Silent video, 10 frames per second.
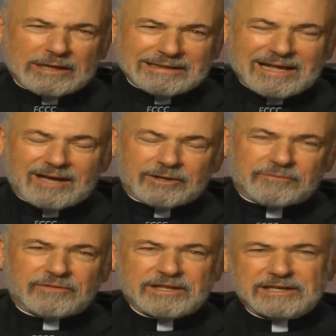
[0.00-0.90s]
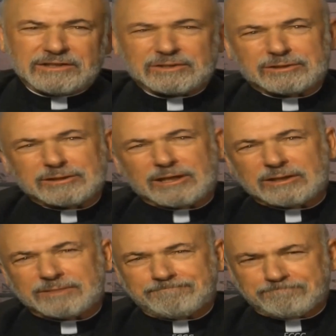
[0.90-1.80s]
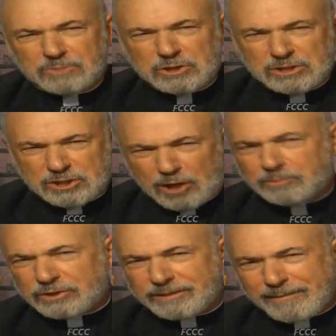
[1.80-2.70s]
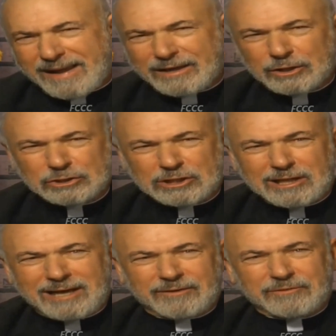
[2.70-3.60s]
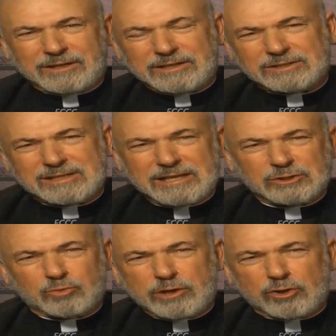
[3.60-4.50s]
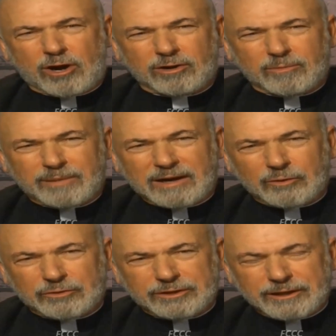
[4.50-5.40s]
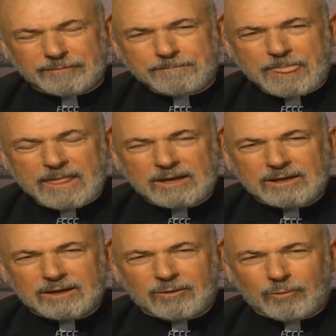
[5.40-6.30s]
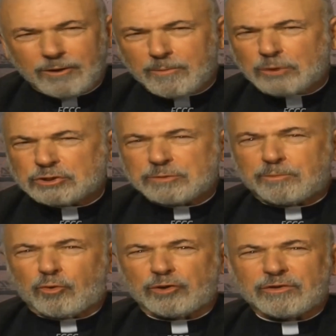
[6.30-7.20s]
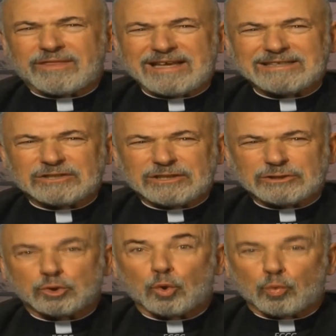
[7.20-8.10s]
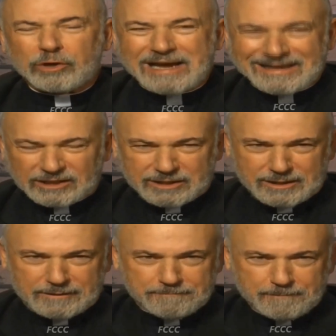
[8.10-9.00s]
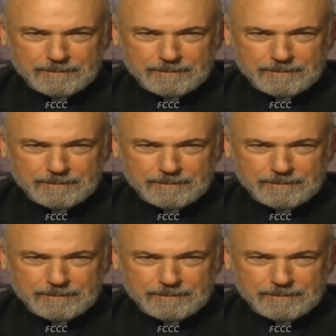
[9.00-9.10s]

in a lot of these subject matters, a lot of these things we talk about, one of the most important things is reality.